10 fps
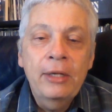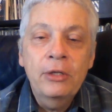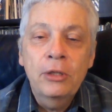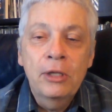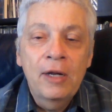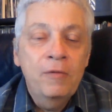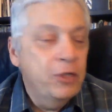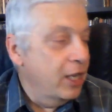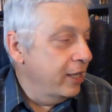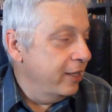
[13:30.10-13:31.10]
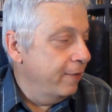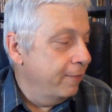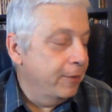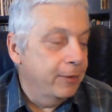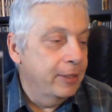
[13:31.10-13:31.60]
just love John
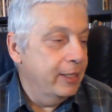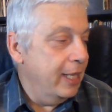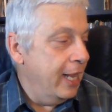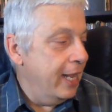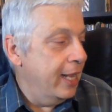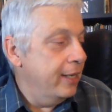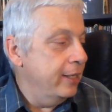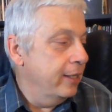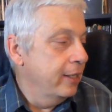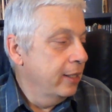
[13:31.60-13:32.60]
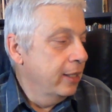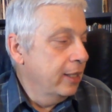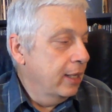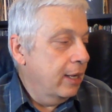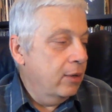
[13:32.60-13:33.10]
Denver, and
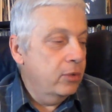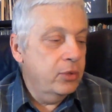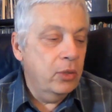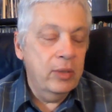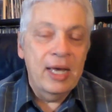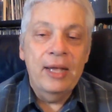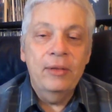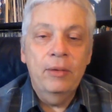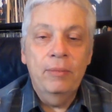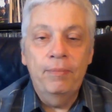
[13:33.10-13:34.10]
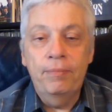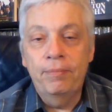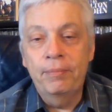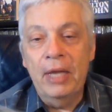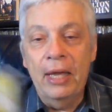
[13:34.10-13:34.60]
I also got
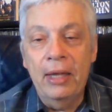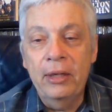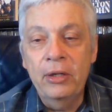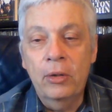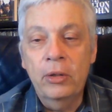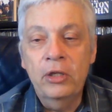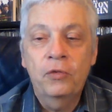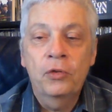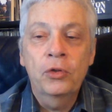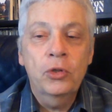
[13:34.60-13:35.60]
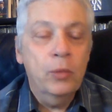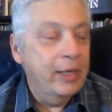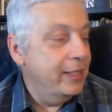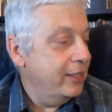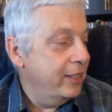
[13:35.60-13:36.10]
his first
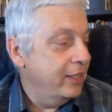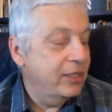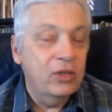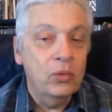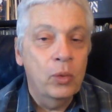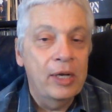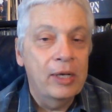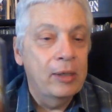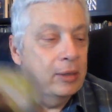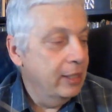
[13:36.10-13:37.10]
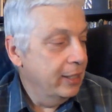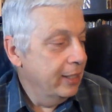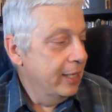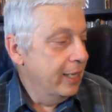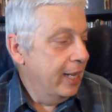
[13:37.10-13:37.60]
greatest hits as well.
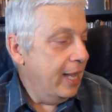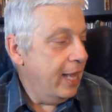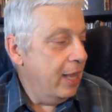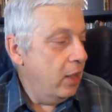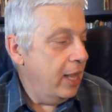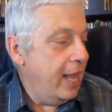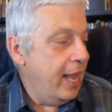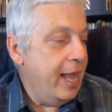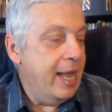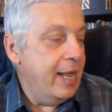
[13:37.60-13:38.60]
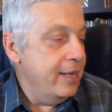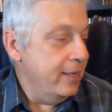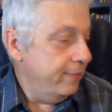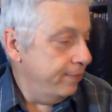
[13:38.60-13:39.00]
And